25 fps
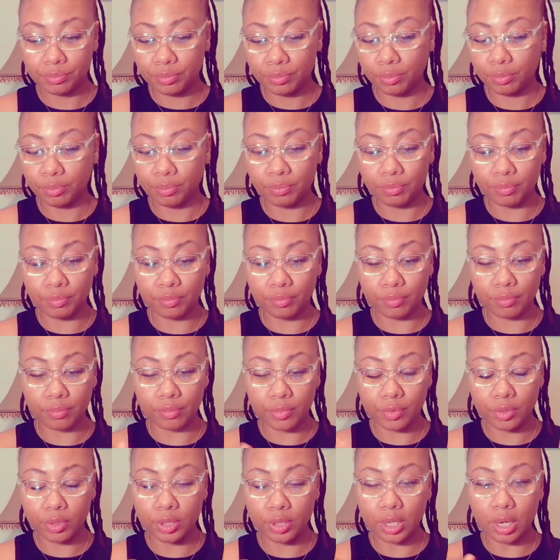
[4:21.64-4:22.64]
Mm,
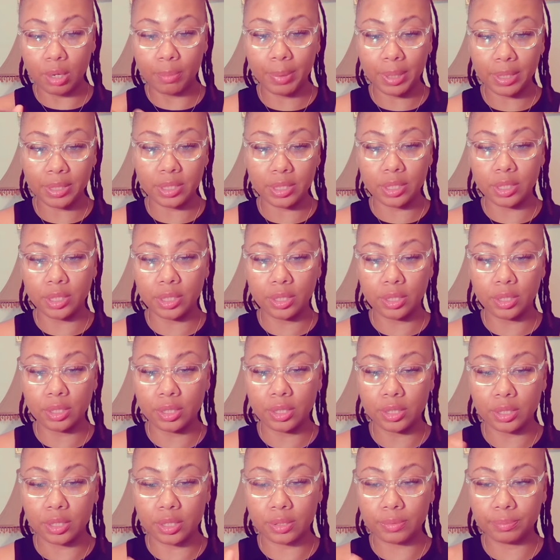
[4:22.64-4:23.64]
yeah, I'm about to end
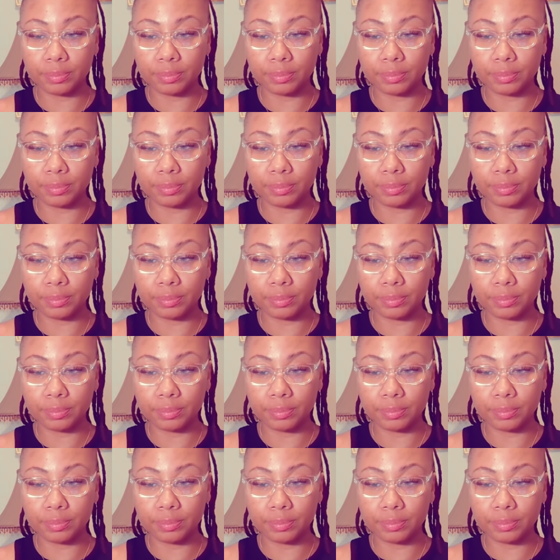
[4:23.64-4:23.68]
this.